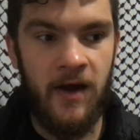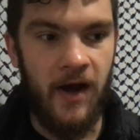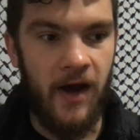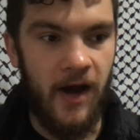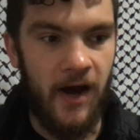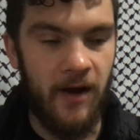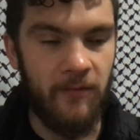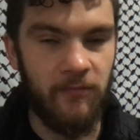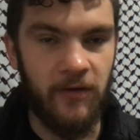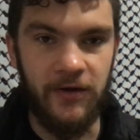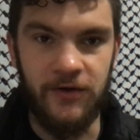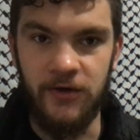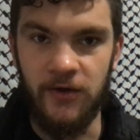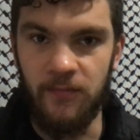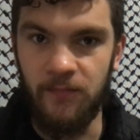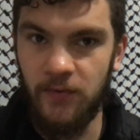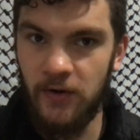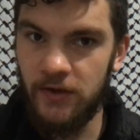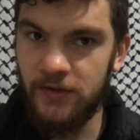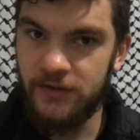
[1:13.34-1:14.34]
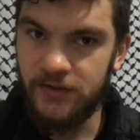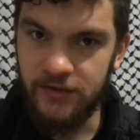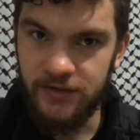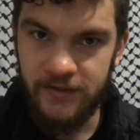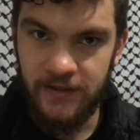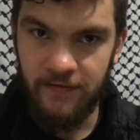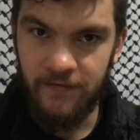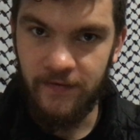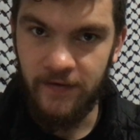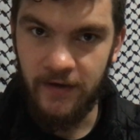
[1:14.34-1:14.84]
like your birth
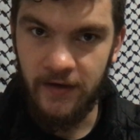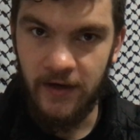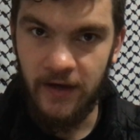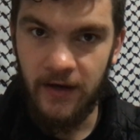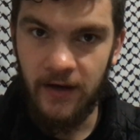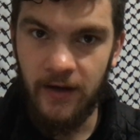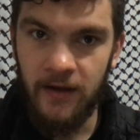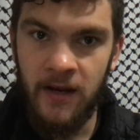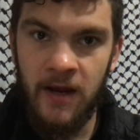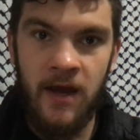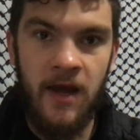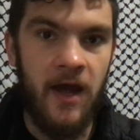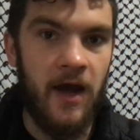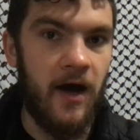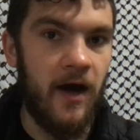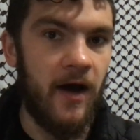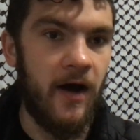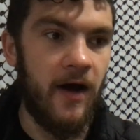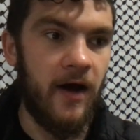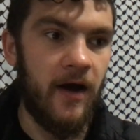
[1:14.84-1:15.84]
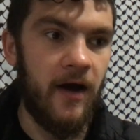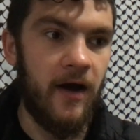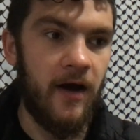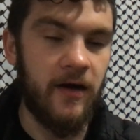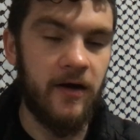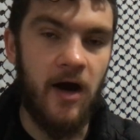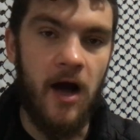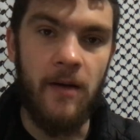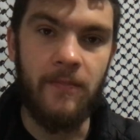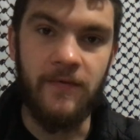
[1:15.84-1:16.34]
certificate, a
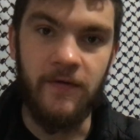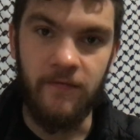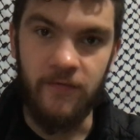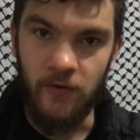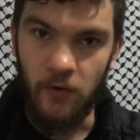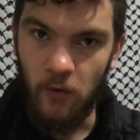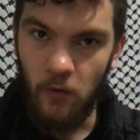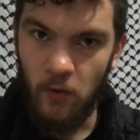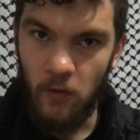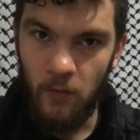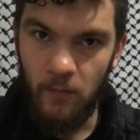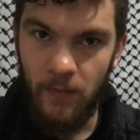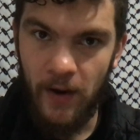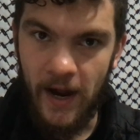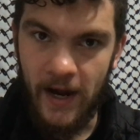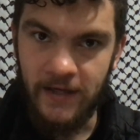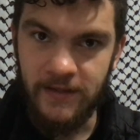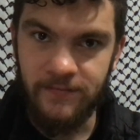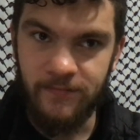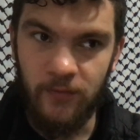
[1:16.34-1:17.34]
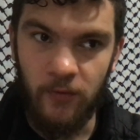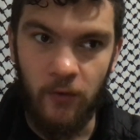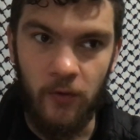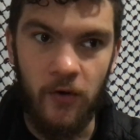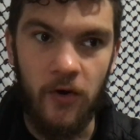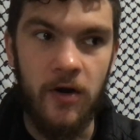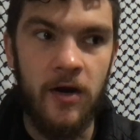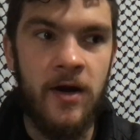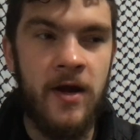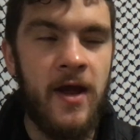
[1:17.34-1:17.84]
copy of your old
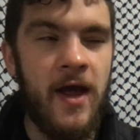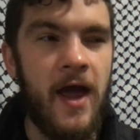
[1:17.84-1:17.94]
passport.